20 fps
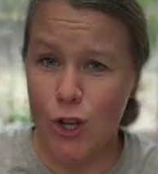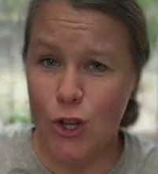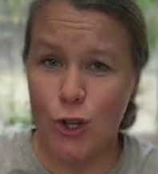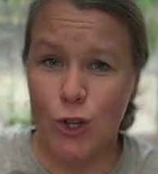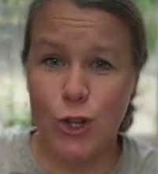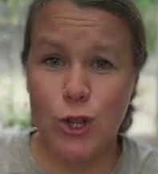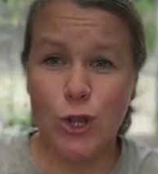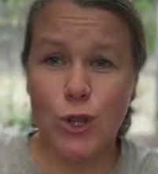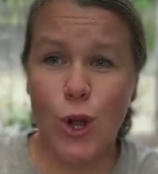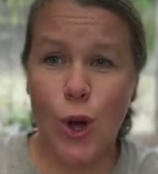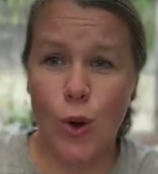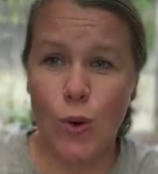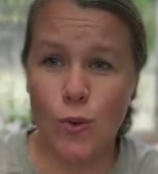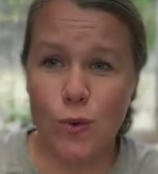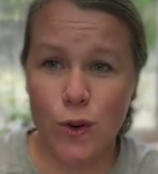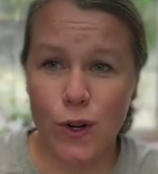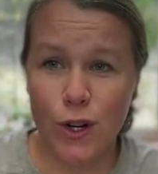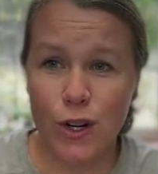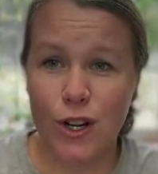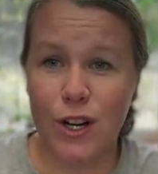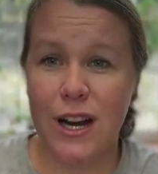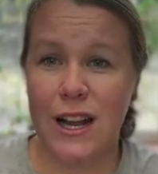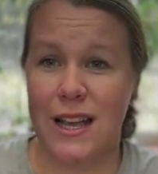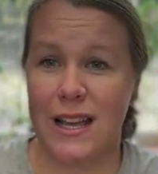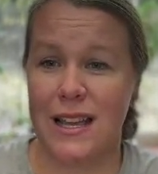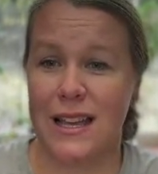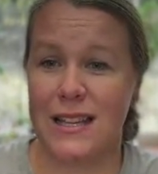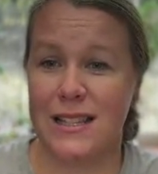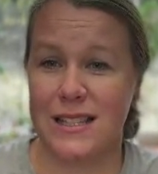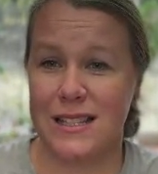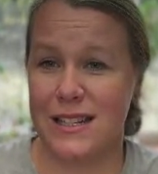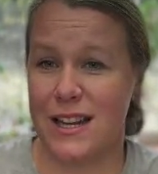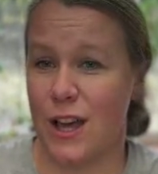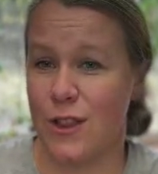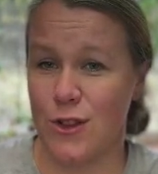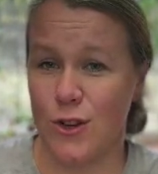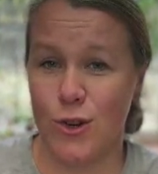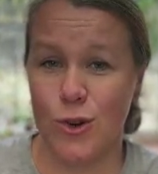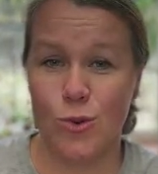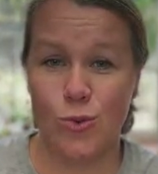Clover is
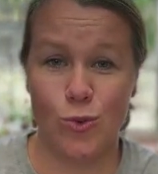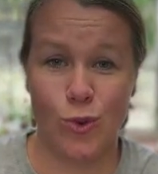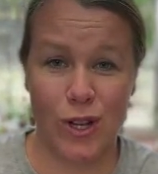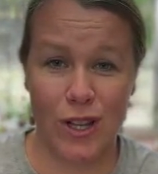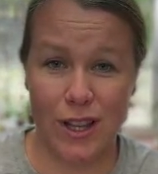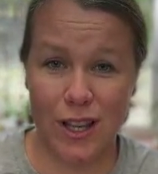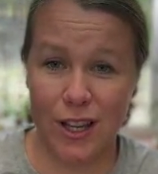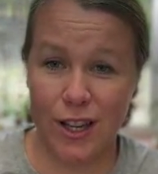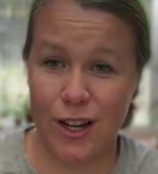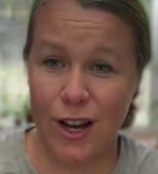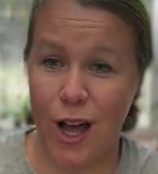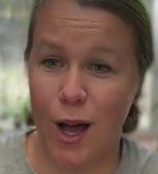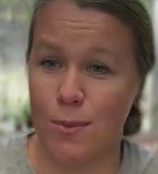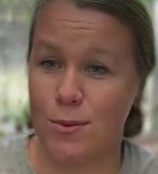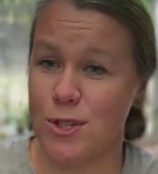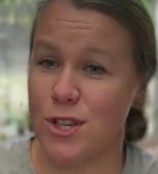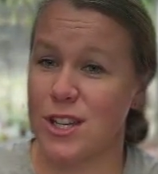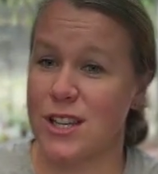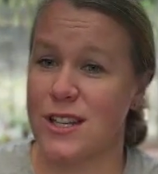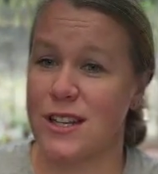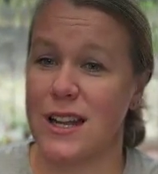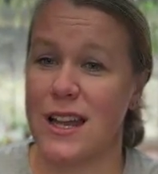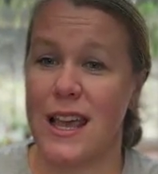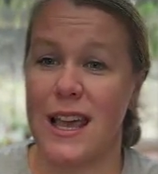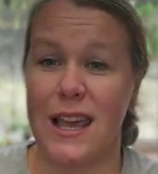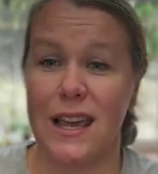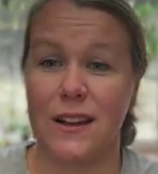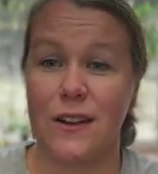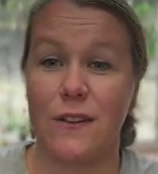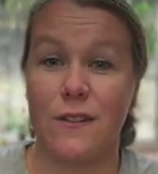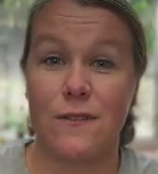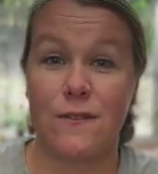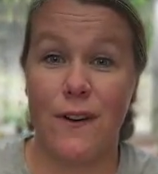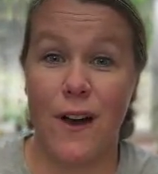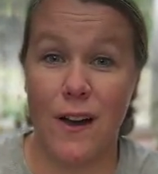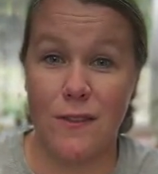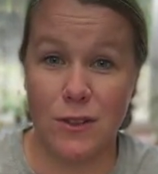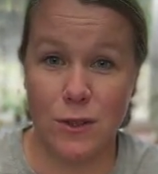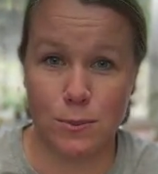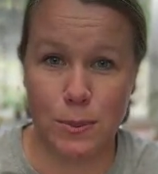another really good option, and
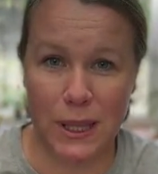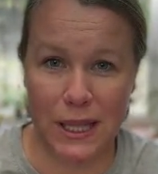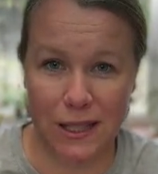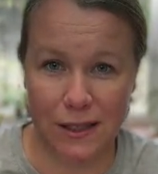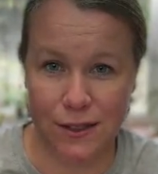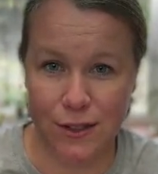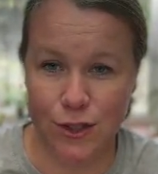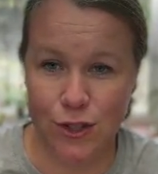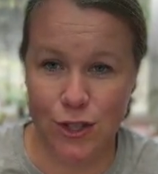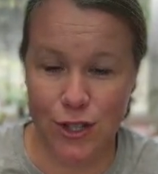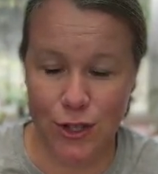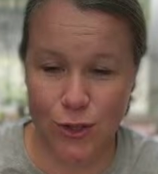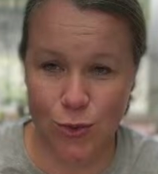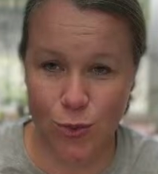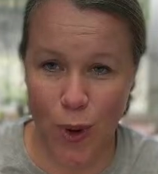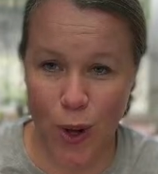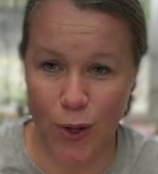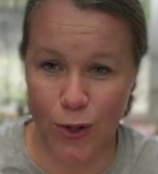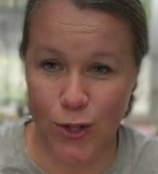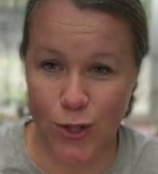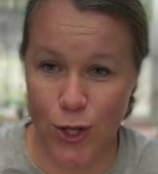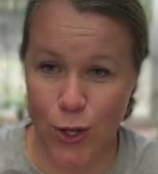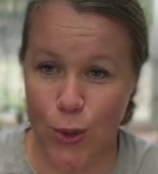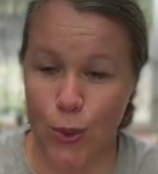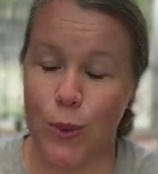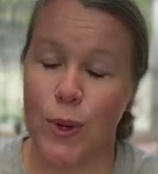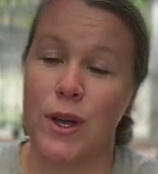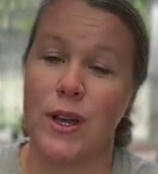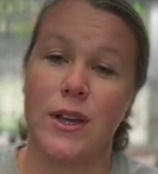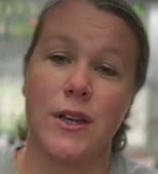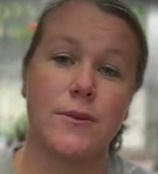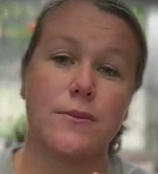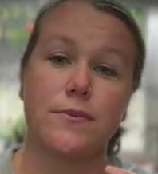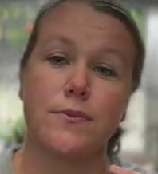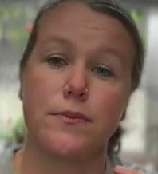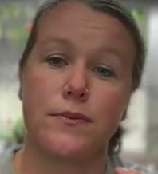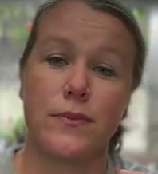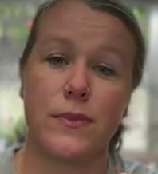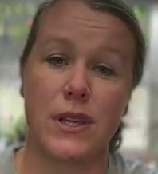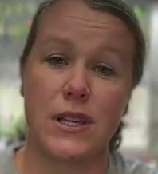fava beans as well too.
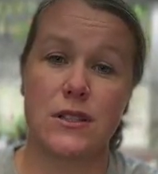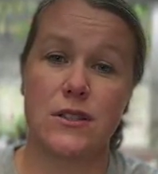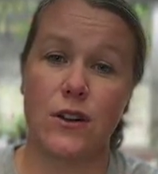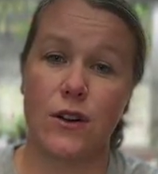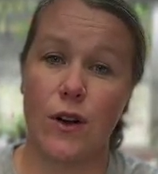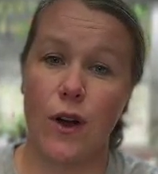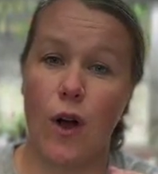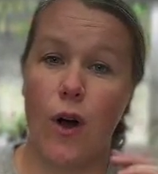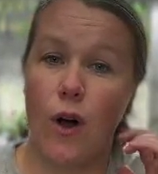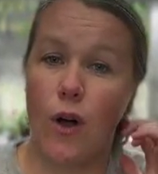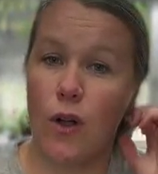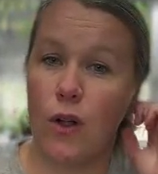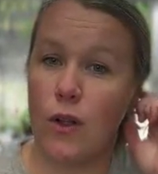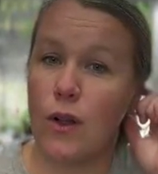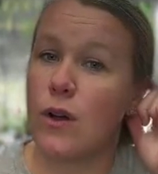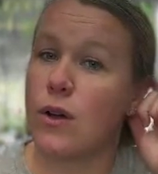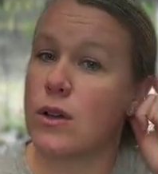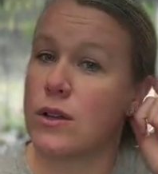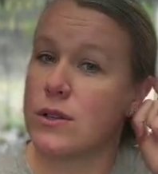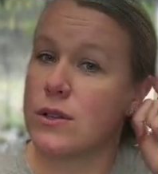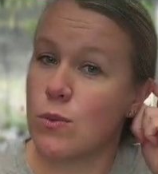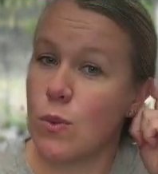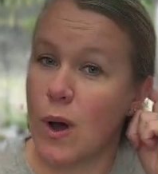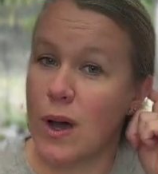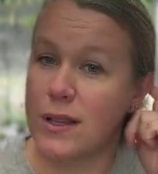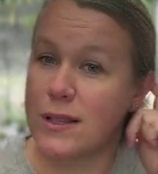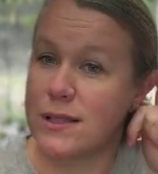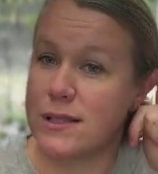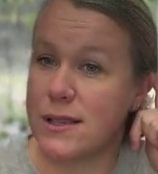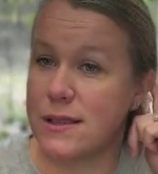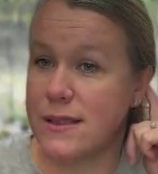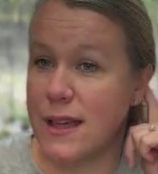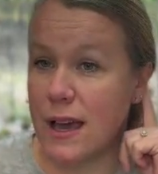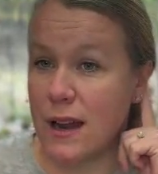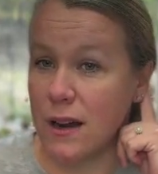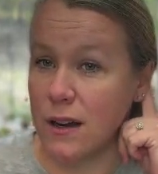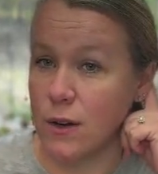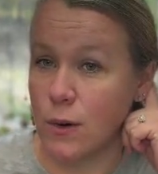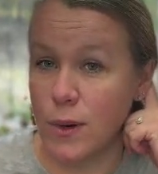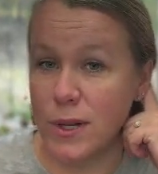These are all ones
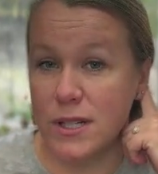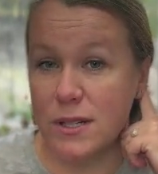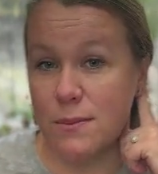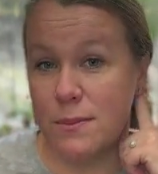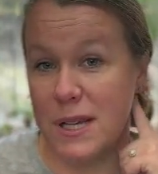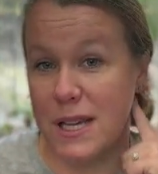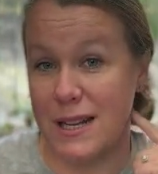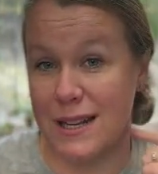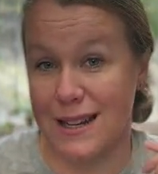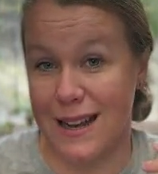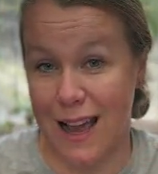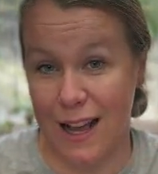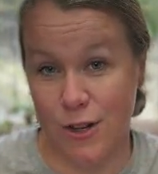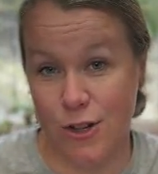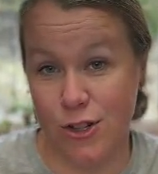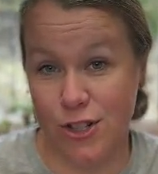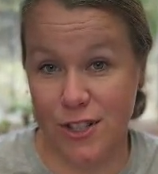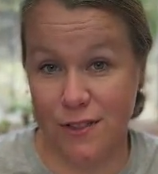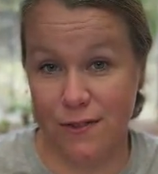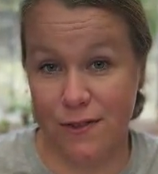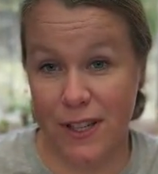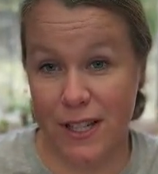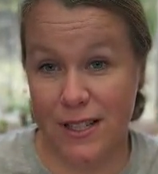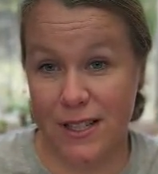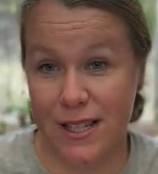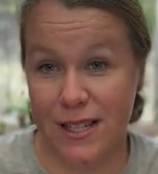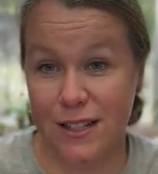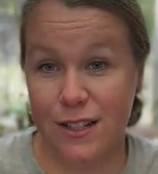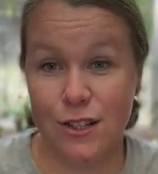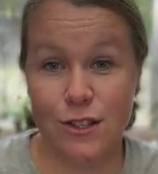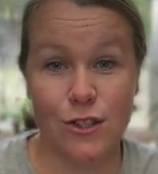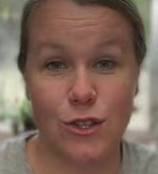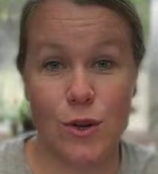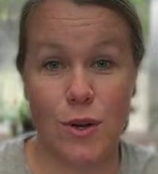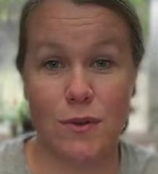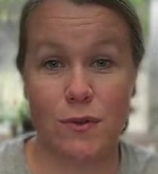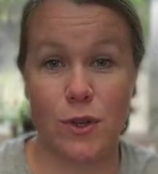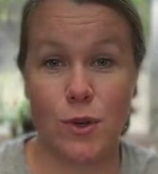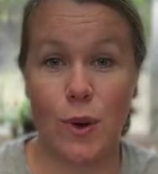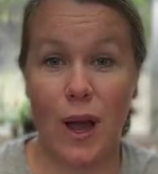that are going to be nitrogen fixing. So
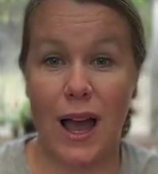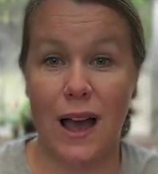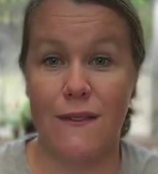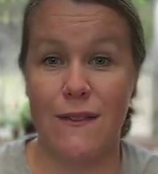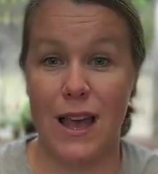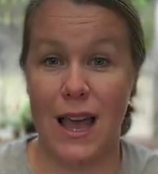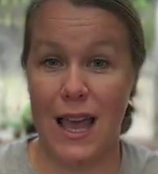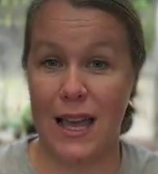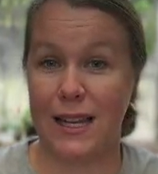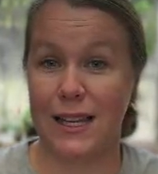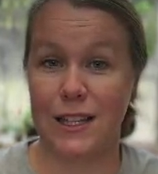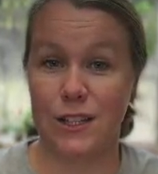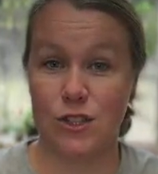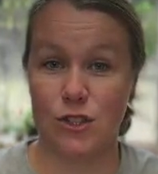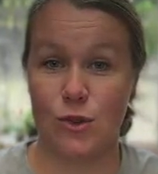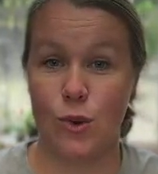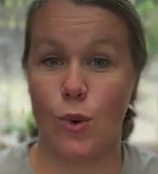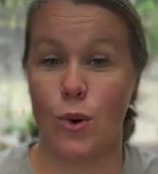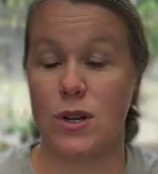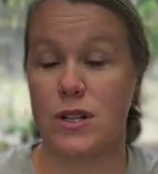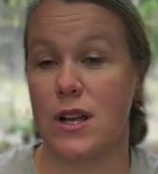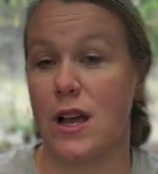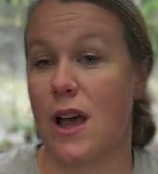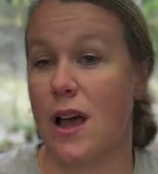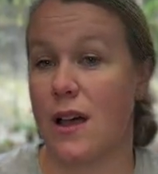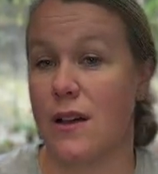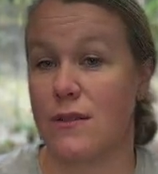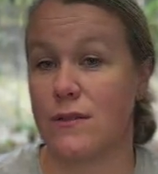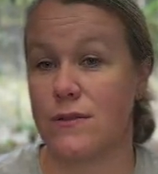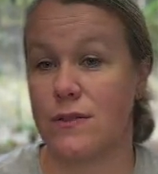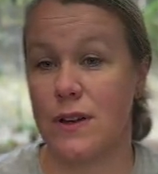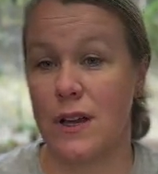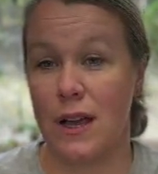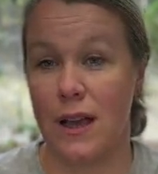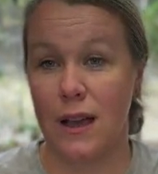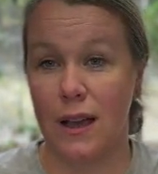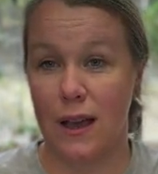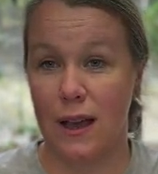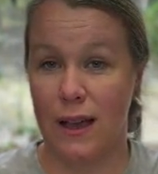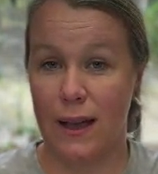if you have any sort of
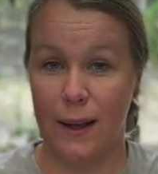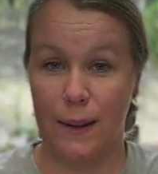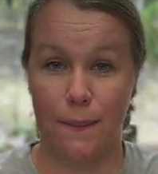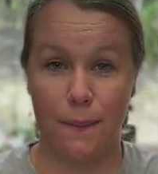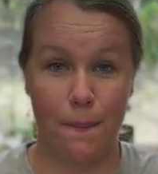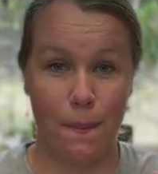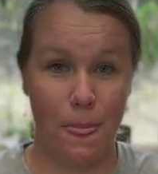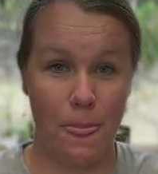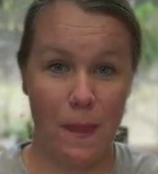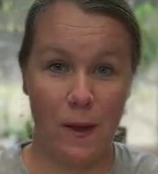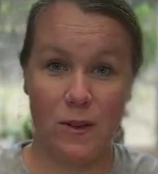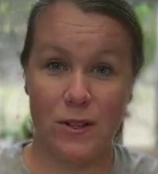um,